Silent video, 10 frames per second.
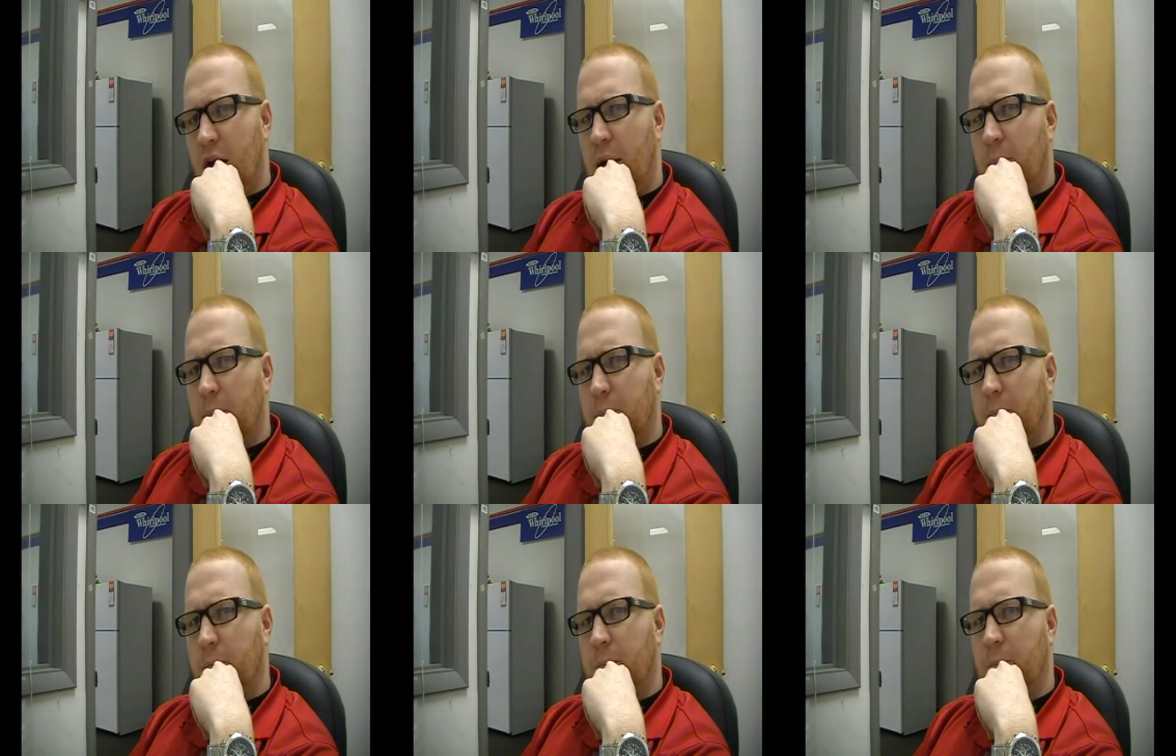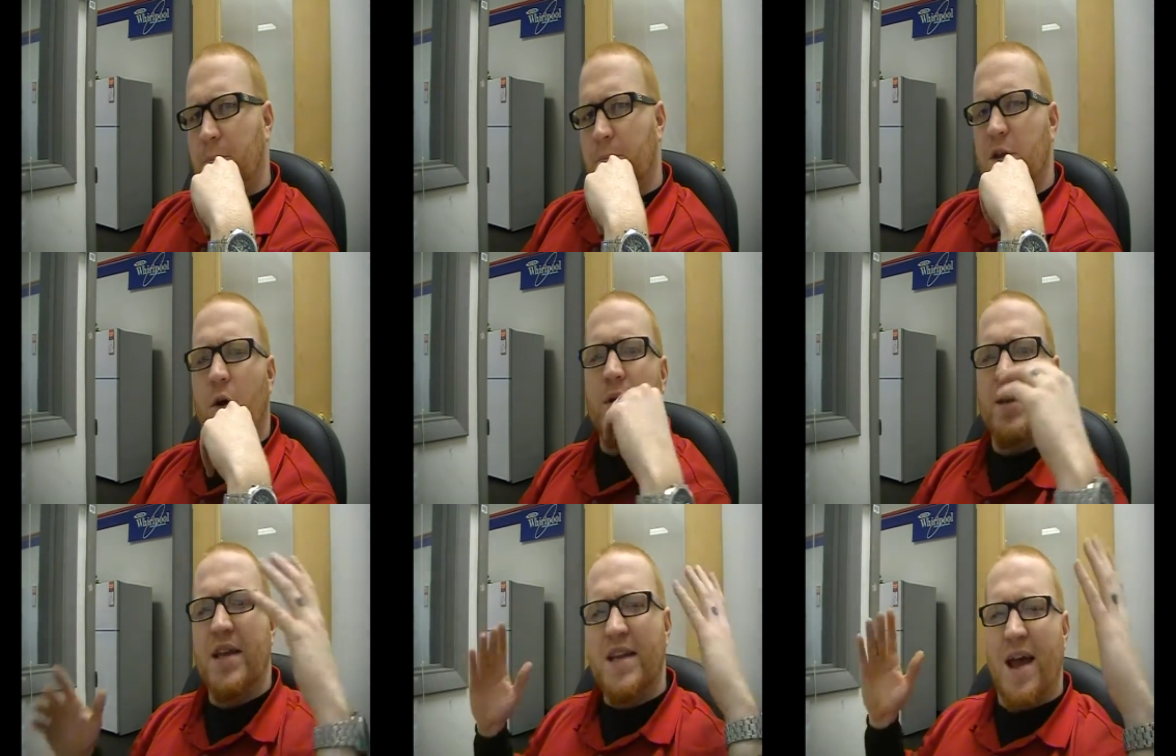Um, you know,
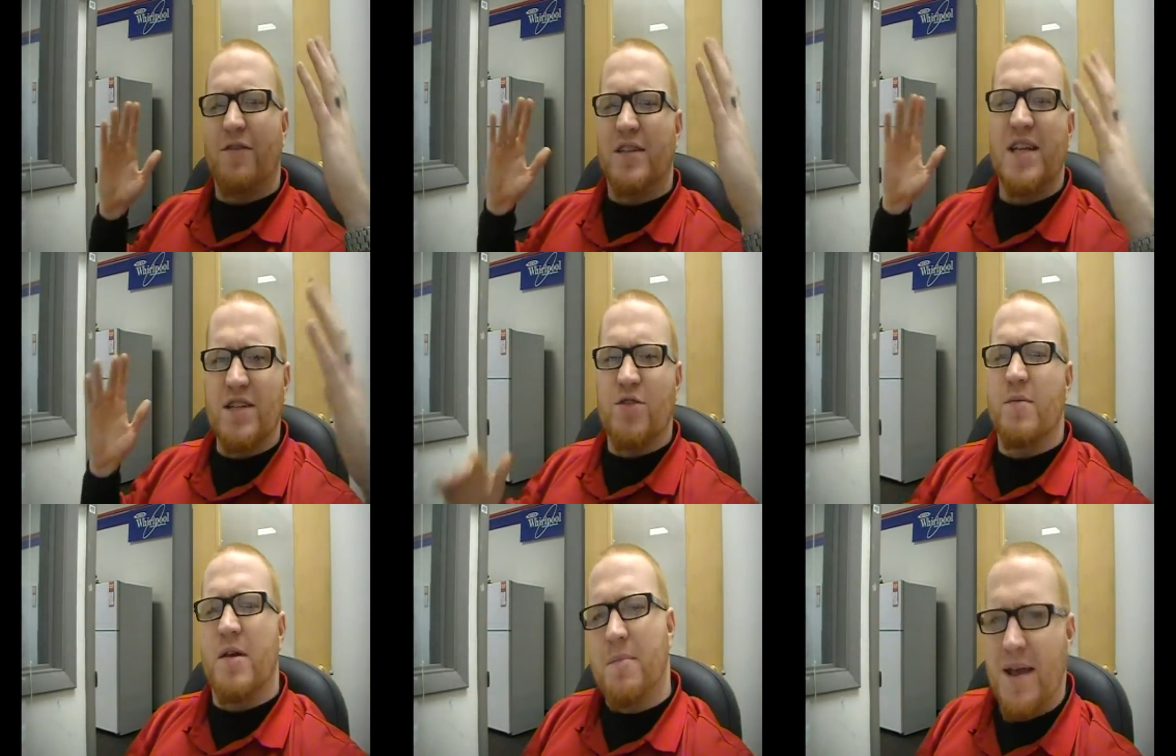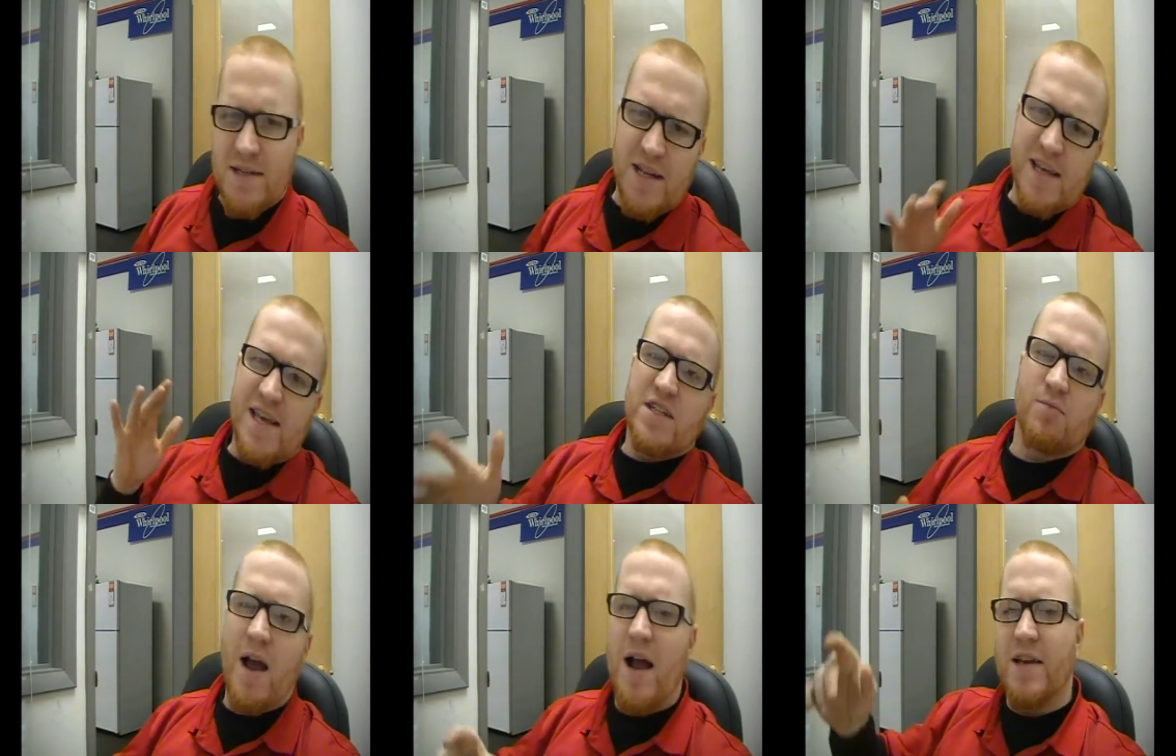he, he never ceases to be amazing. He
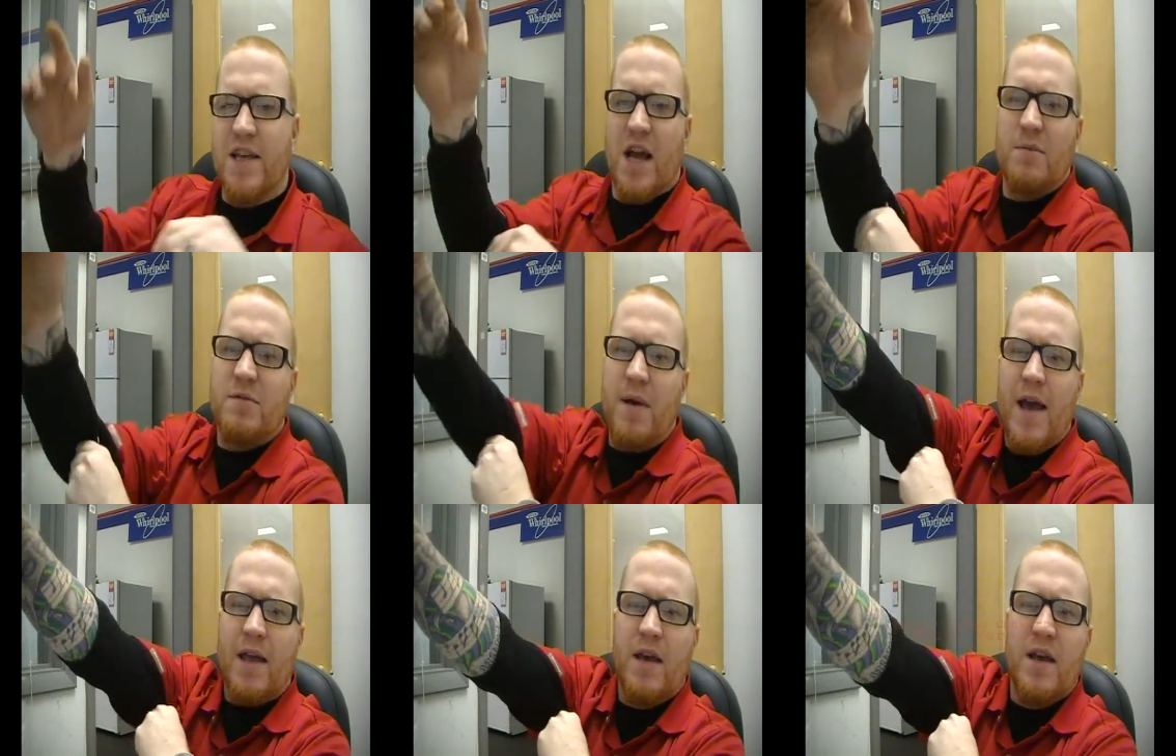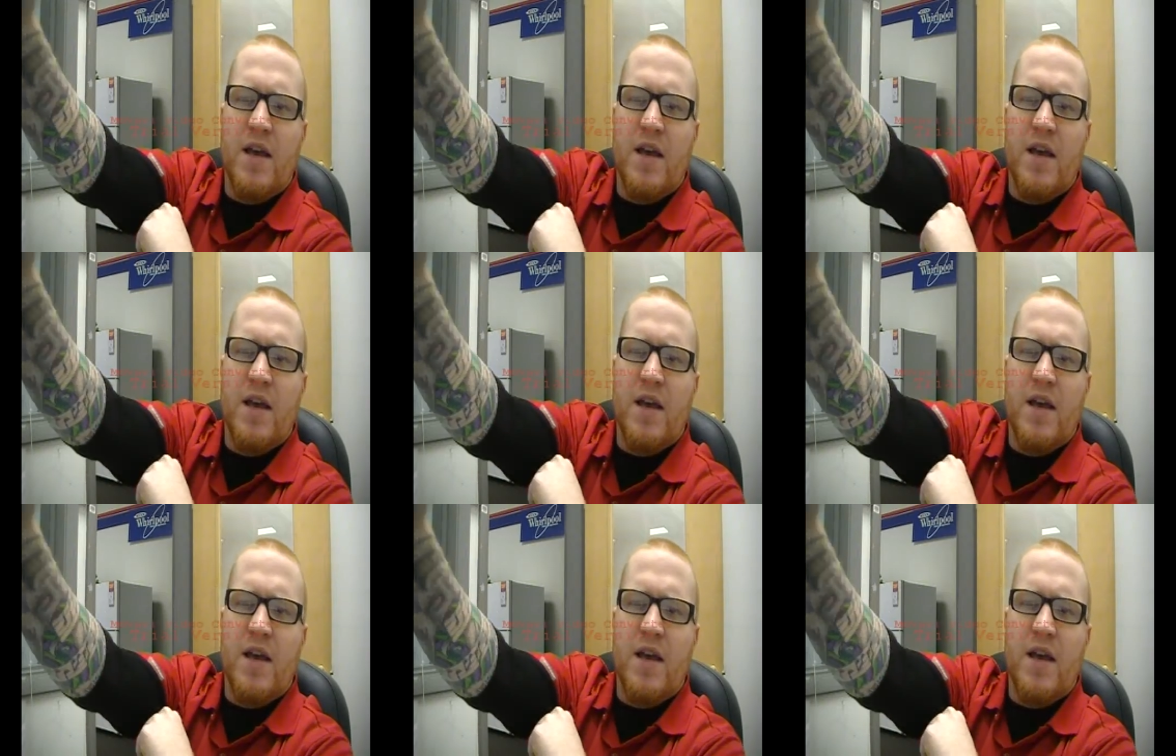gets rocked. He comes back.